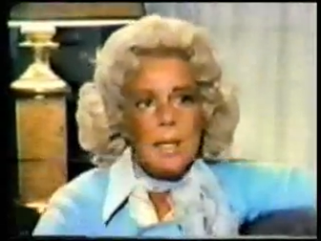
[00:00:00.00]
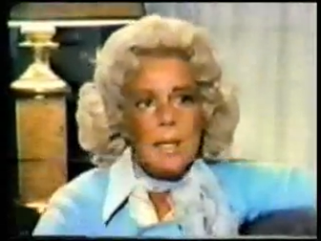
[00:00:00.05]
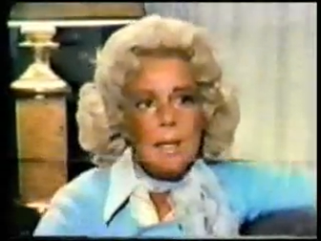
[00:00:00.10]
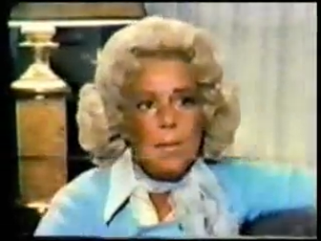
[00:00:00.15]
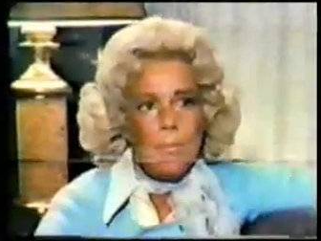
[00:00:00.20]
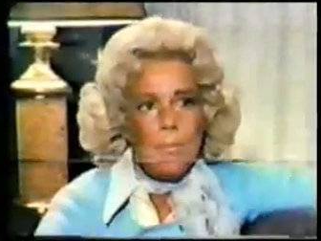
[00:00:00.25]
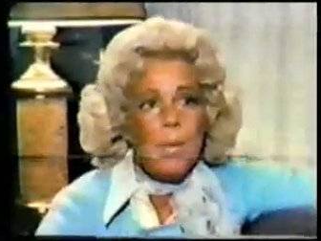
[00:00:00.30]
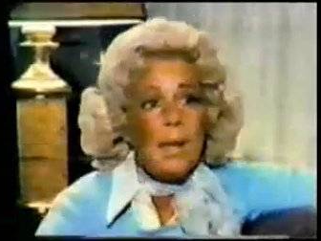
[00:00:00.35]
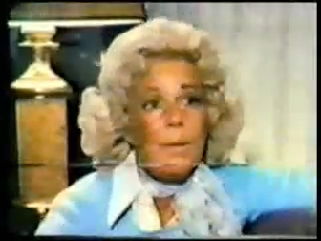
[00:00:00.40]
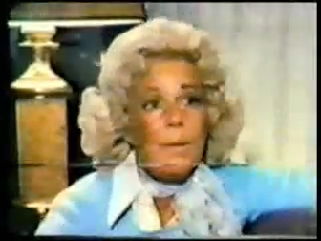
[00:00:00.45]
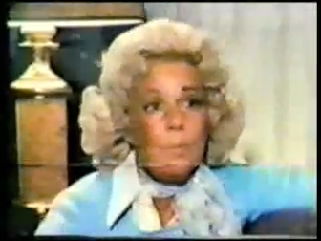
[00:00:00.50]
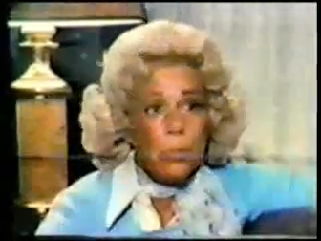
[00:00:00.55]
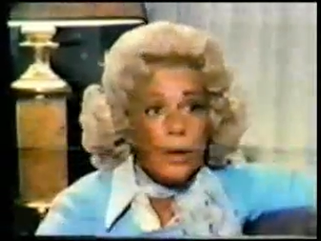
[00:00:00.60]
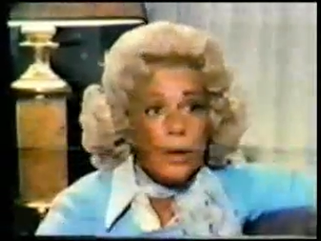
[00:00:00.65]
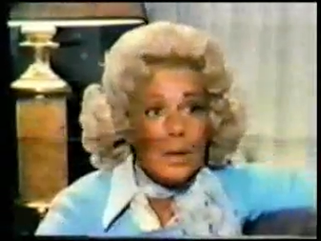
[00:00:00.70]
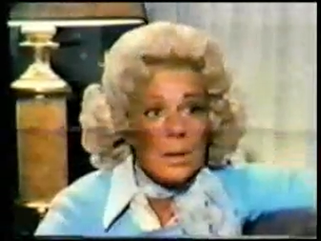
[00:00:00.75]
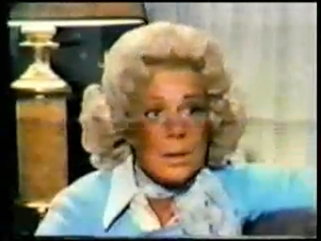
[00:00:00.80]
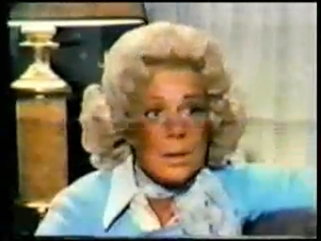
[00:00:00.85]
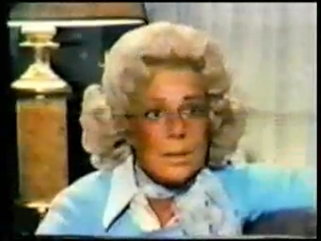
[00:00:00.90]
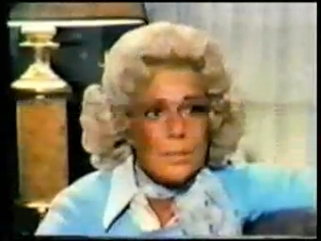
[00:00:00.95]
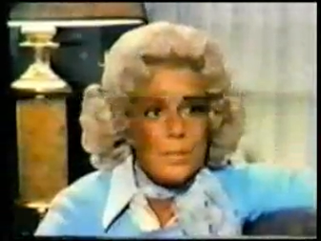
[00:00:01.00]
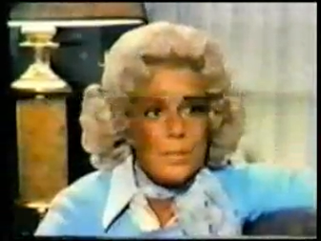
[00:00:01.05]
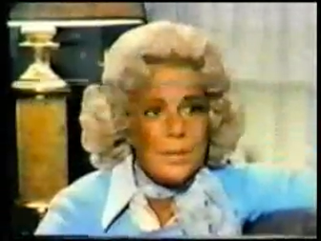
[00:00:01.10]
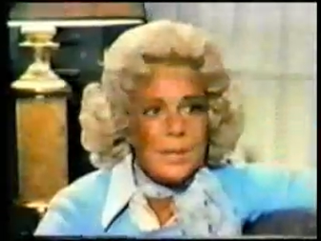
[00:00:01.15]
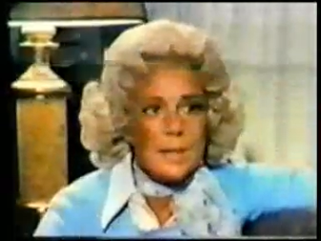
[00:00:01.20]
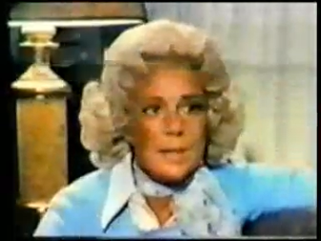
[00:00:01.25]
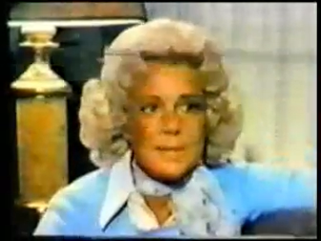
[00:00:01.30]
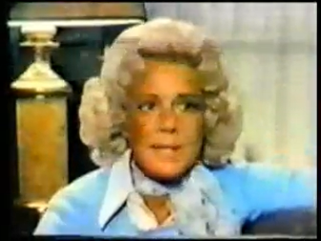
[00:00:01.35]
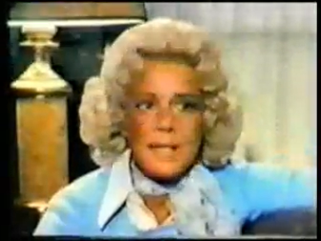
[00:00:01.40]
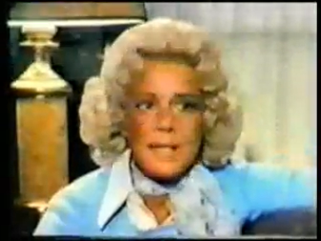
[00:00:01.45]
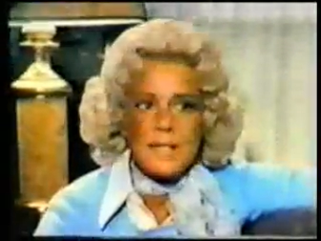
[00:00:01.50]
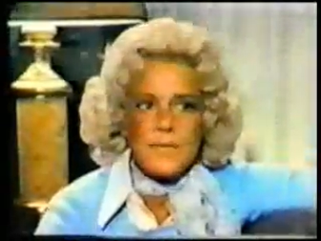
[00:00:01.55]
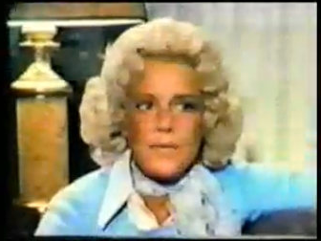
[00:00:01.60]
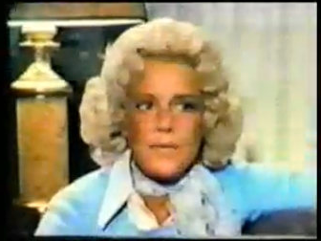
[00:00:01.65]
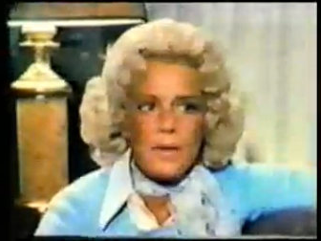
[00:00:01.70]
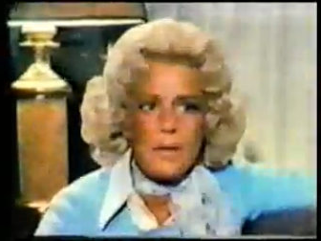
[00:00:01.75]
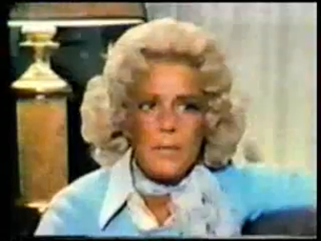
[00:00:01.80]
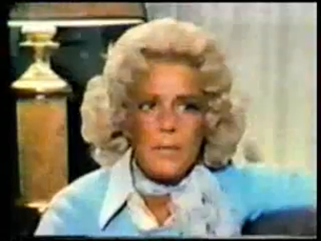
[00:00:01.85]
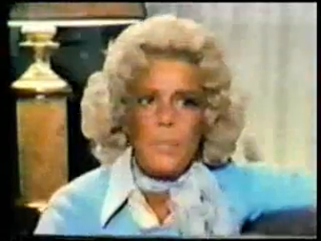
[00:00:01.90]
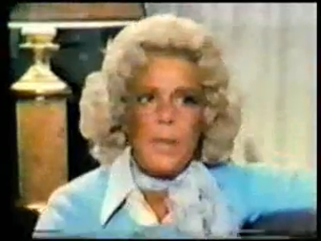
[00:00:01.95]
my work because that's
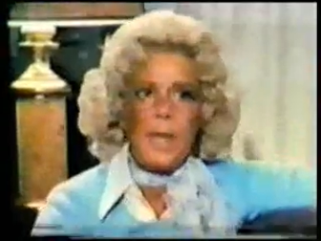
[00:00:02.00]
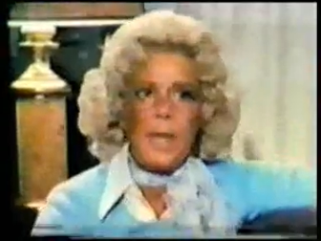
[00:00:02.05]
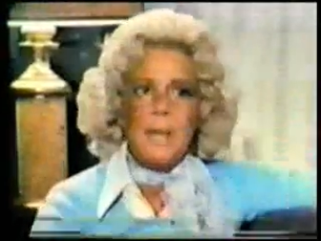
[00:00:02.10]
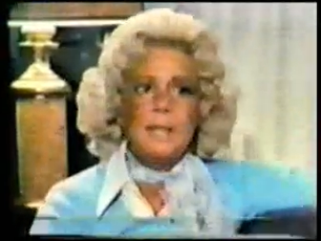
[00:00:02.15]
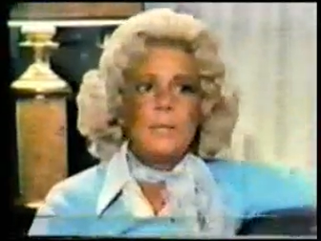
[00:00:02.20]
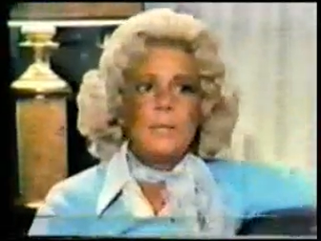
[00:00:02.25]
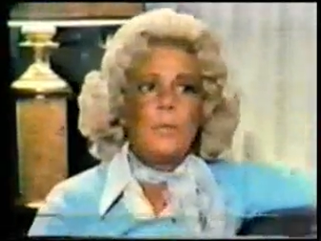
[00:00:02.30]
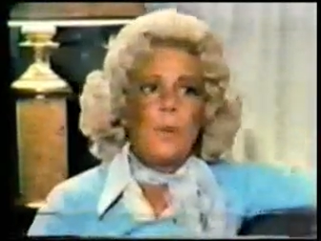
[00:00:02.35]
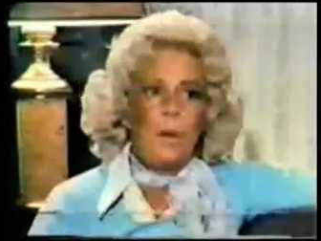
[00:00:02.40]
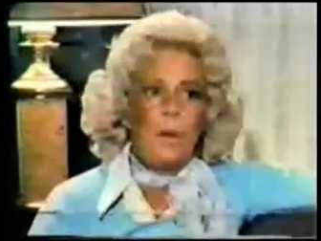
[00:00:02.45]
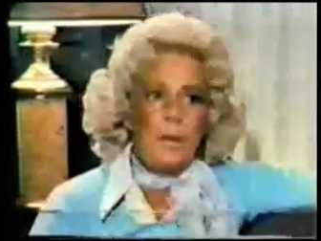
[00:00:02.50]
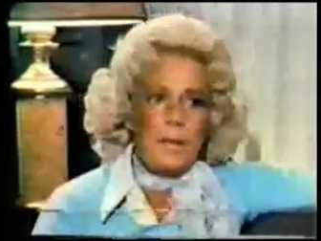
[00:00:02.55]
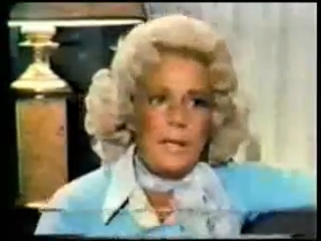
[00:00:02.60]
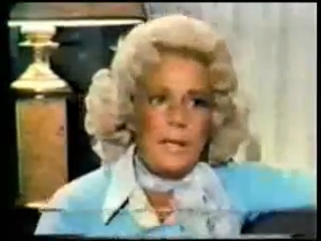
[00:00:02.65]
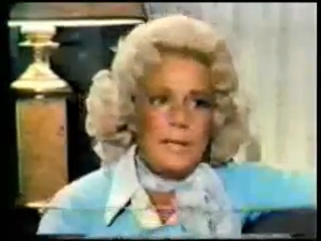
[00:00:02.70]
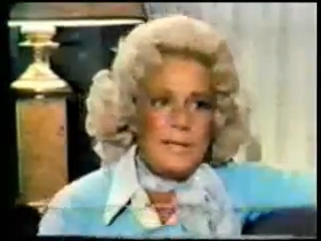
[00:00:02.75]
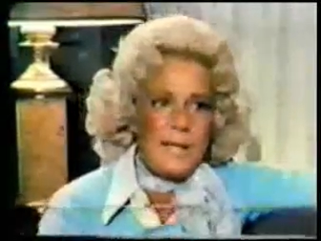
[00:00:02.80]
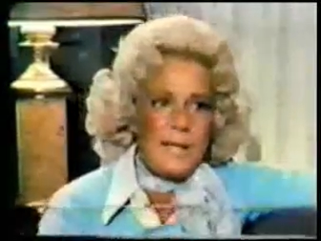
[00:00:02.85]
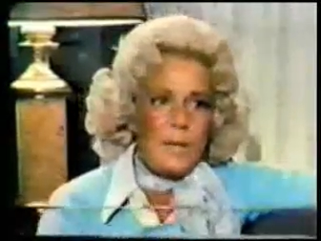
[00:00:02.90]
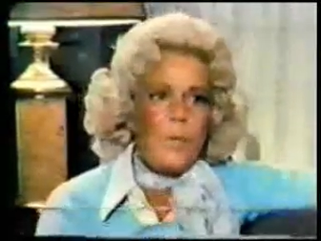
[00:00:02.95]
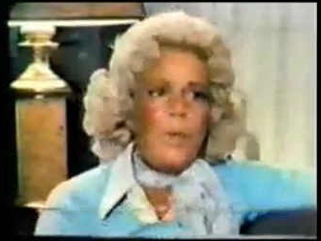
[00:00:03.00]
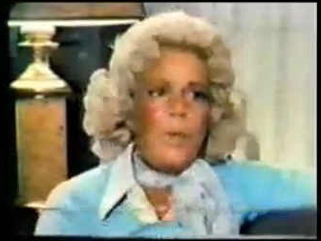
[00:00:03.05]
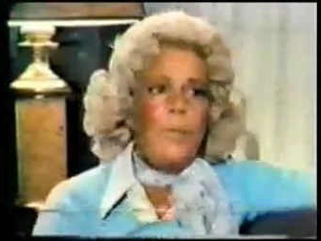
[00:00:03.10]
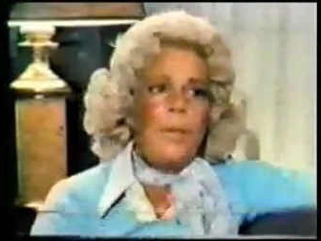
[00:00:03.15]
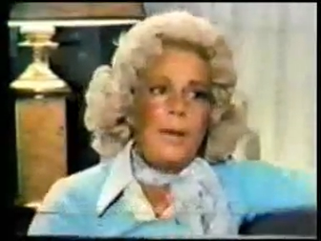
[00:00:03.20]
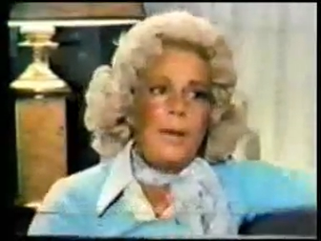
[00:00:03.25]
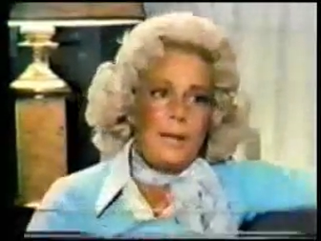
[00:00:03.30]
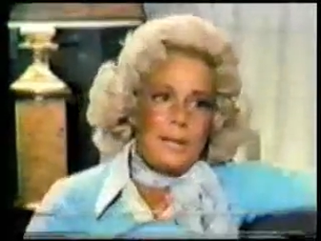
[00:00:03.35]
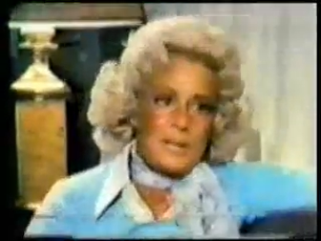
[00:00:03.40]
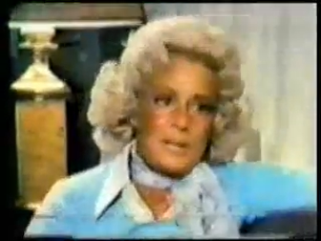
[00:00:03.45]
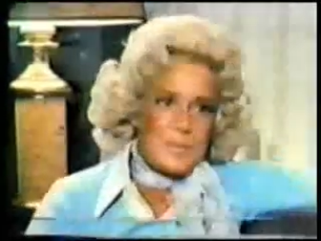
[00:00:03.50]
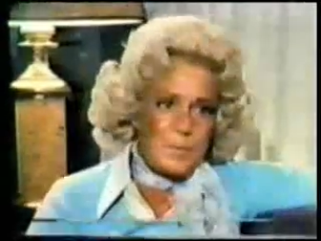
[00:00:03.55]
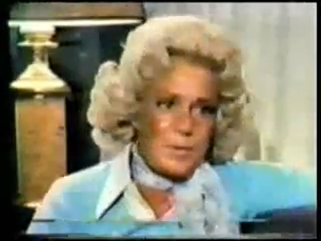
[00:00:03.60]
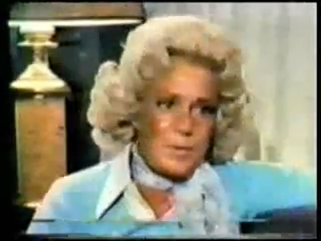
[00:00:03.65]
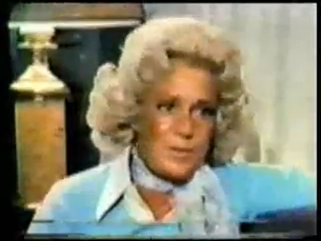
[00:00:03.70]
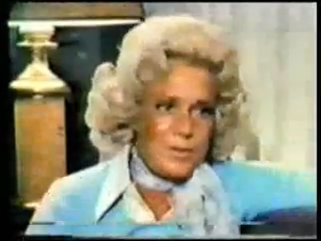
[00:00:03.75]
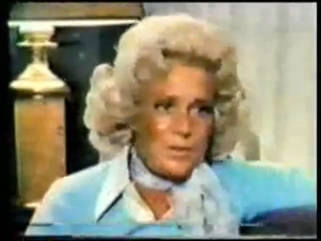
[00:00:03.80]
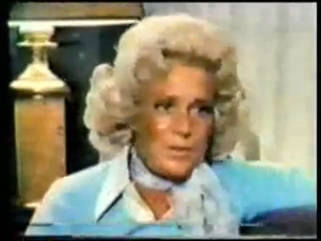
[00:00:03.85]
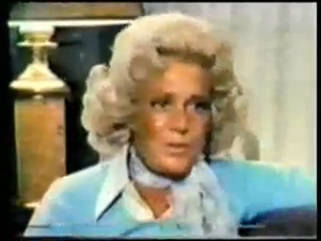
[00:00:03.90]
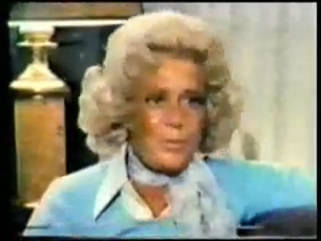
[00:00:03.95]
very bad to walk in and say I want my husband
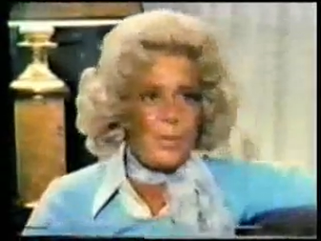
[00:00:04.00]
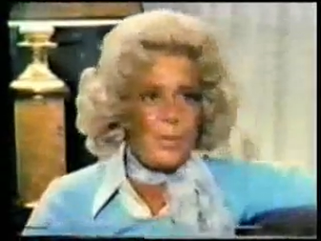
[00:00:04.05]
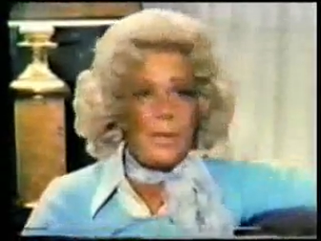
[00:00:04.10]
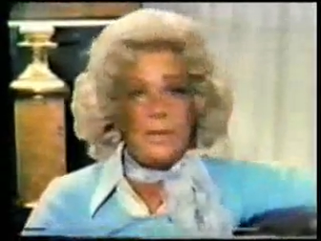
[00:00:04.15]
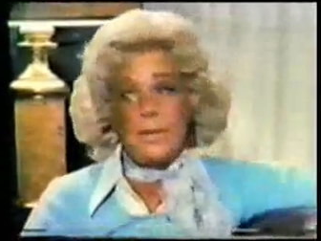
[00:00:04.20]
to direct,